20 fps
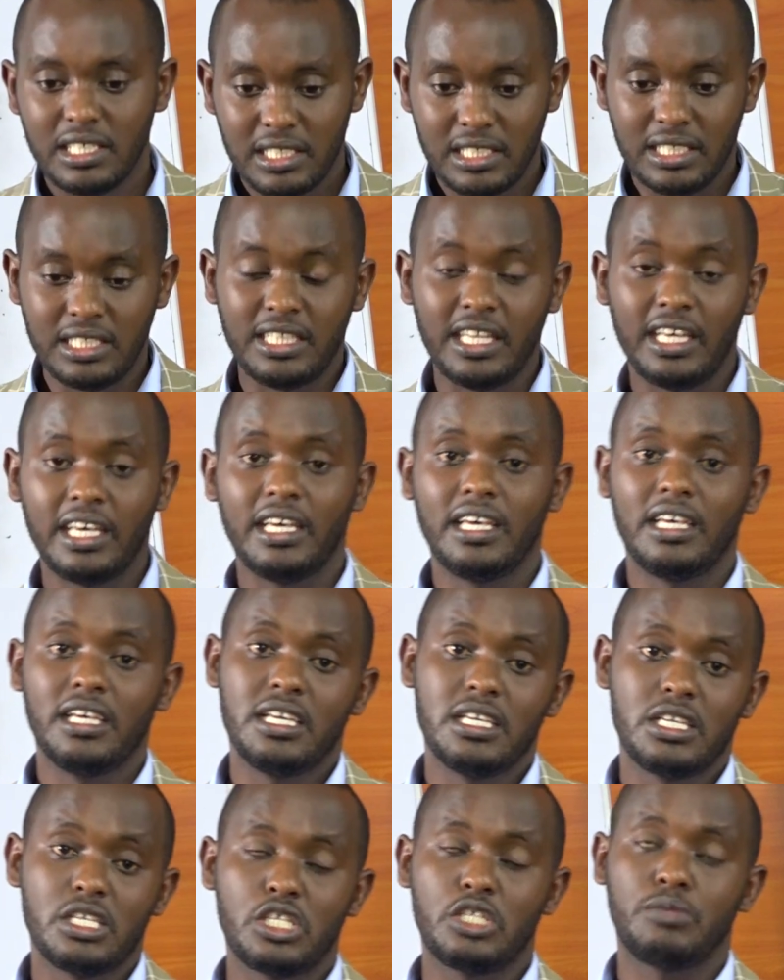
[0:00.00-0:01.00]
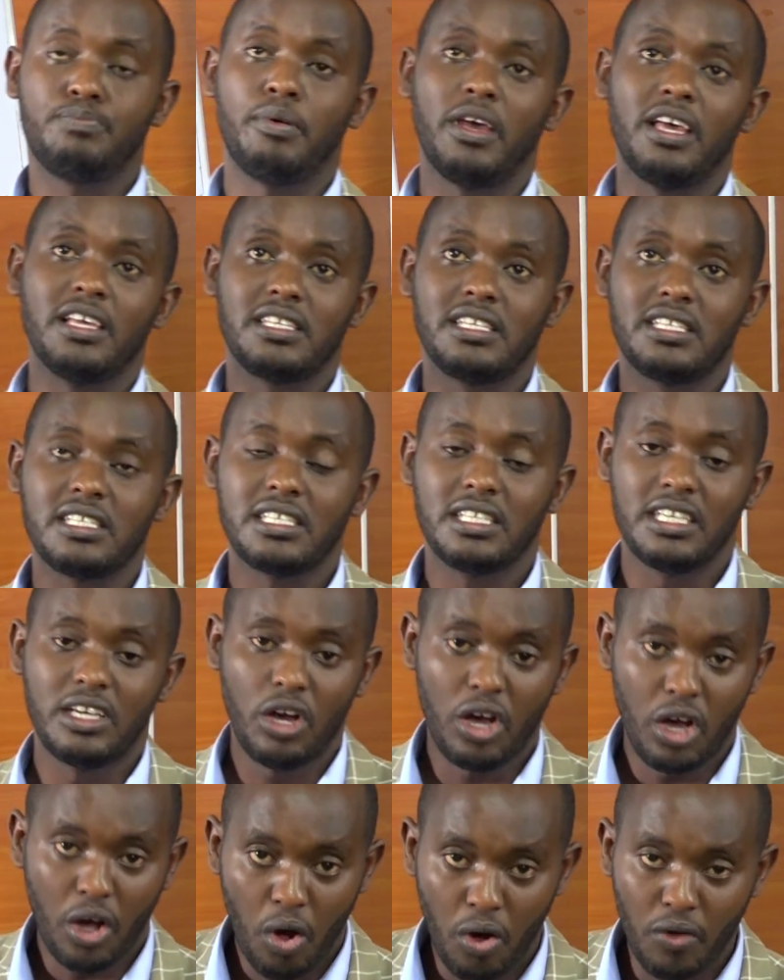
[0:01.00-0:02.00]
the space
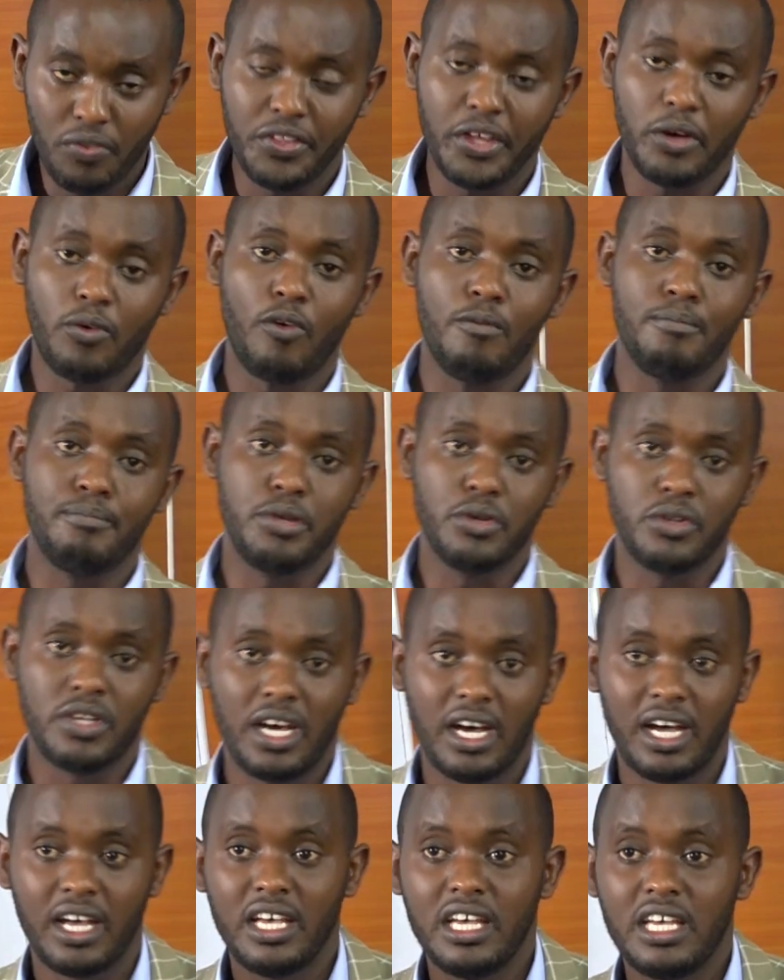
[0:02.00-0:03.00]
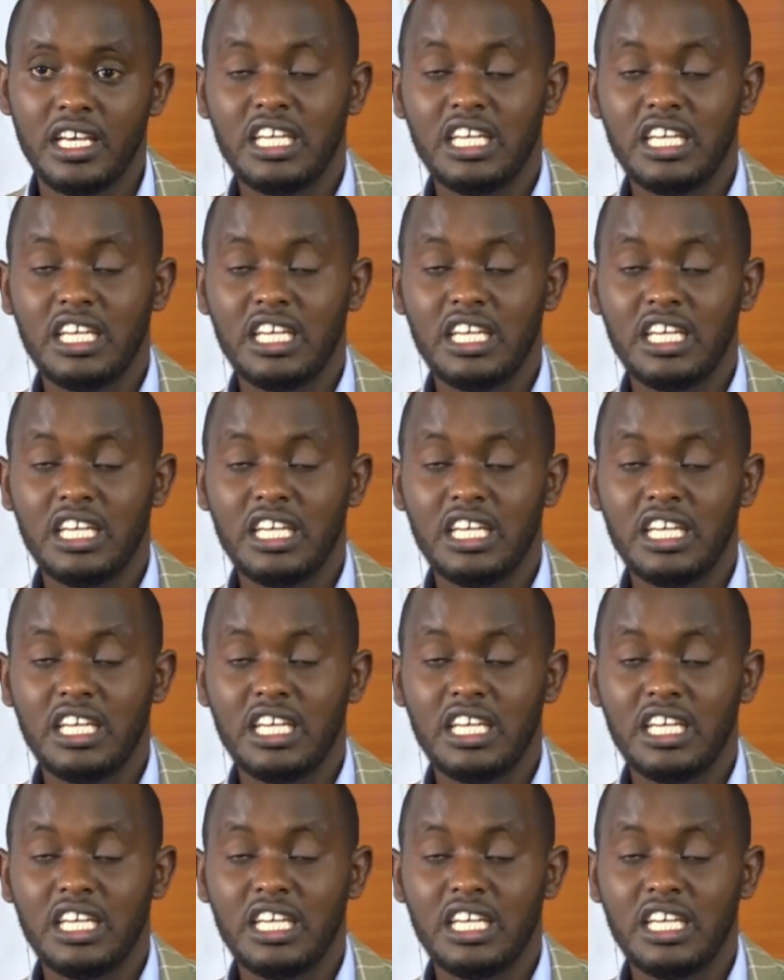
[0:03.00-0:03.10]
on the computer,